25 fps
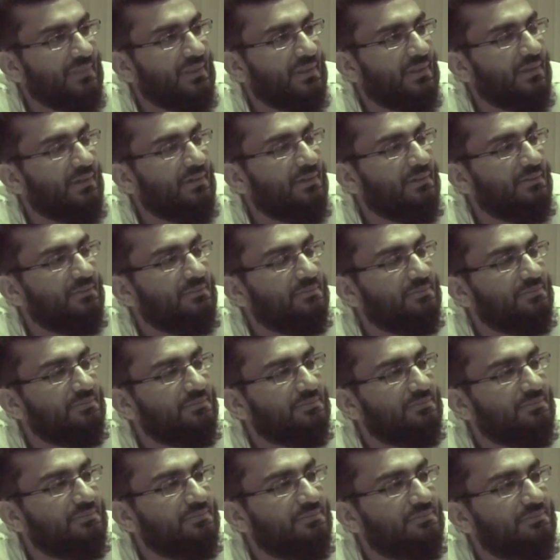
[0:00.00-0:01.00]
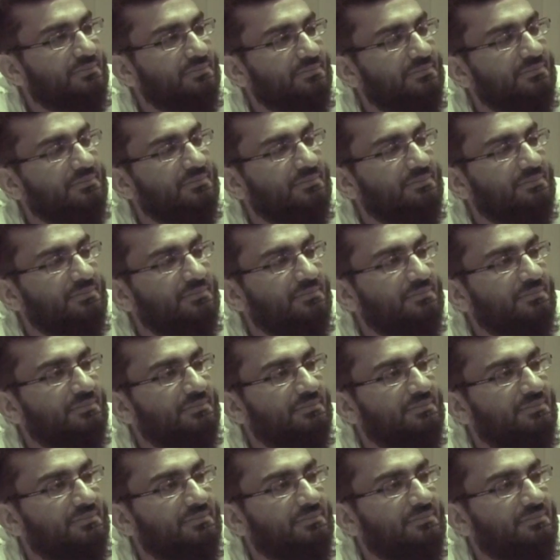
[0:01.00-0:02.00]
and that is the sign of the
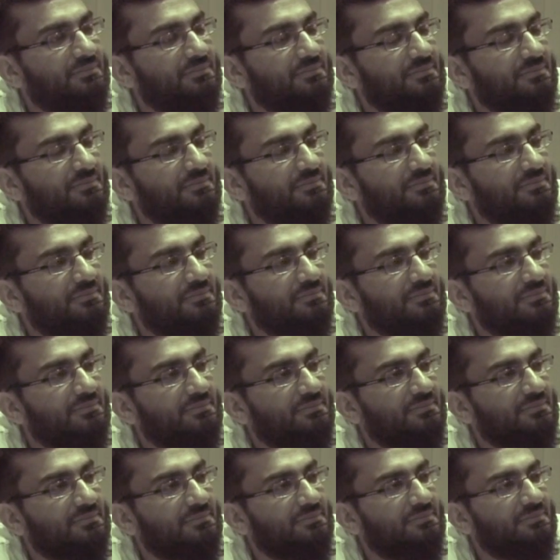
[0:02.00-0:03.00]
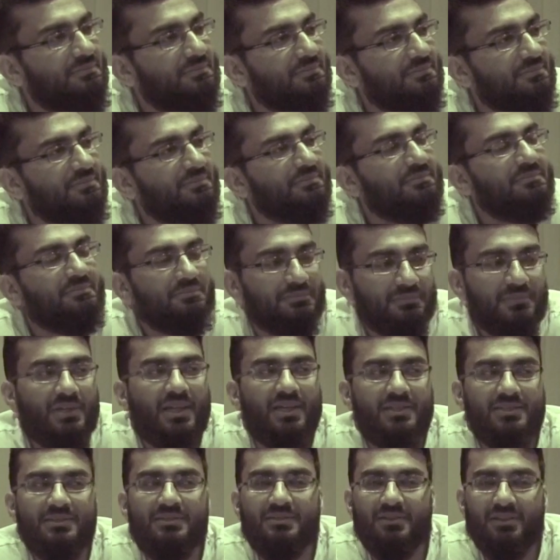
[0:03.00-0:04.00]
God's blessing.
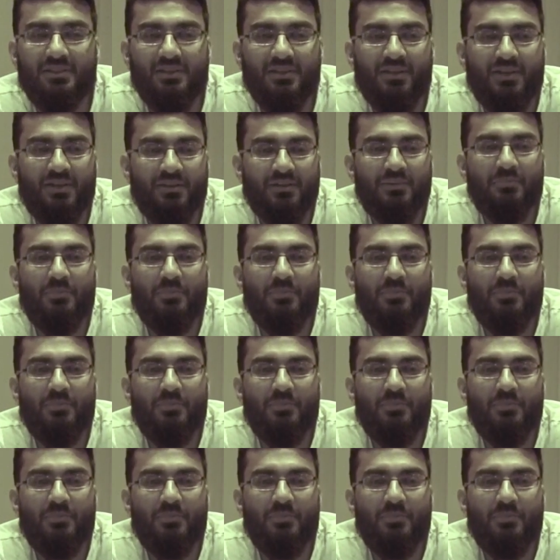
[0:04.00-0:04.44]
Yes, exactly.